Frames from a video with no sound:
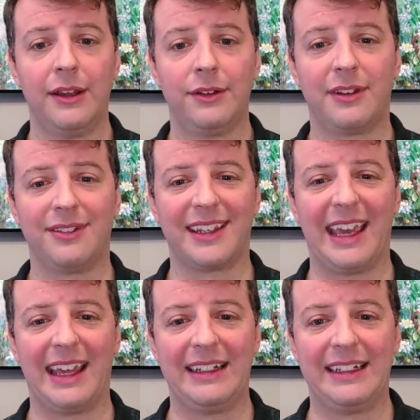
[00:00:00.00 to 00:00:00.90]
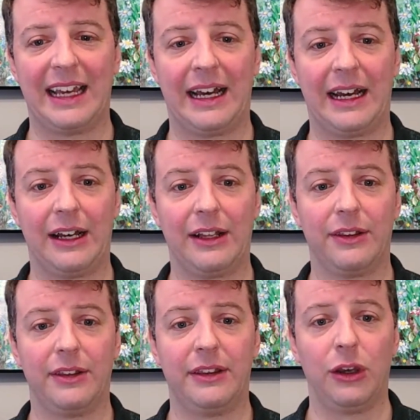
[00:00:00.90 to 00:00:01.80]
since again,
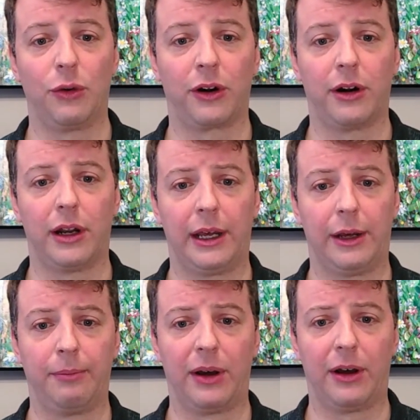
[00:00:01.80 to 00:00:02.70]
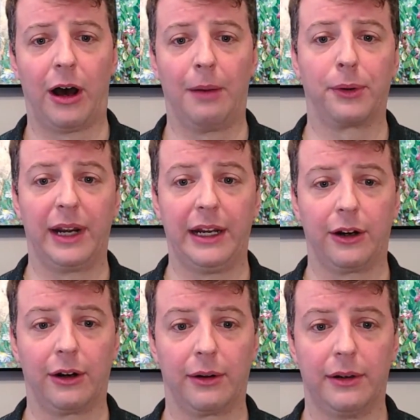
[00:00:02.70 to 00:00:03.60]
the owner
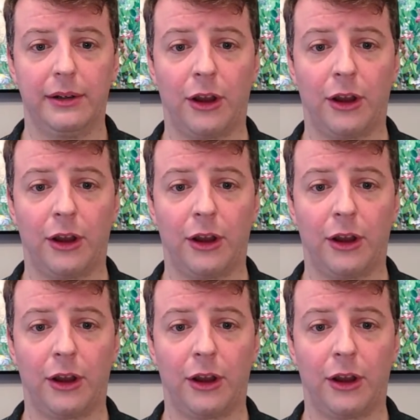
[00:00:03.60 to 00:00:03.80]
operator